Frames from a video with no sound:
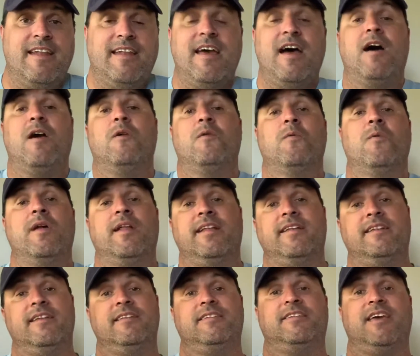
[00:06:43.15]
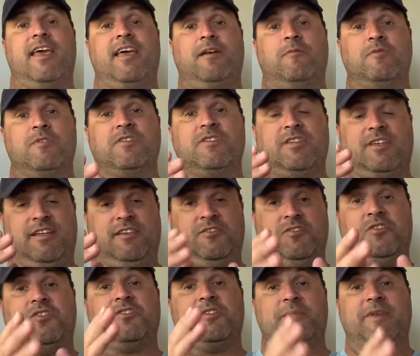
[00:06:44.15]
Now, what it did take was it
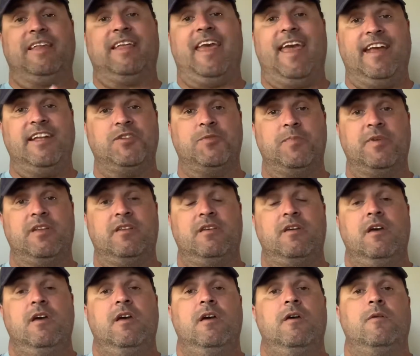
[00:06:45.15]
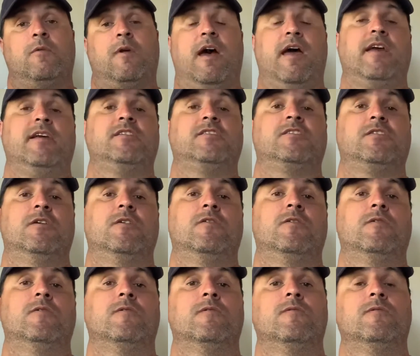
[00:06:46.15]
took some engagement, right?
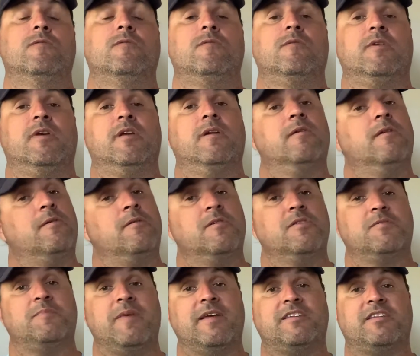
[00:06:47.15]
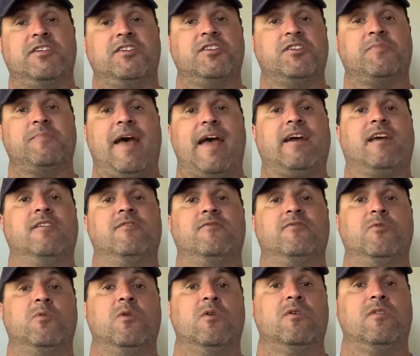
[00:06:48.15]
So, you know, there was messages back and
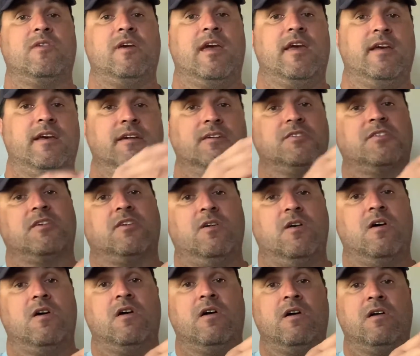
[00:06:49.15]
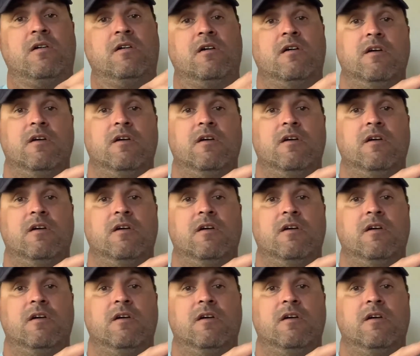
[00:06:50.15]
forth. Hey, here's the card.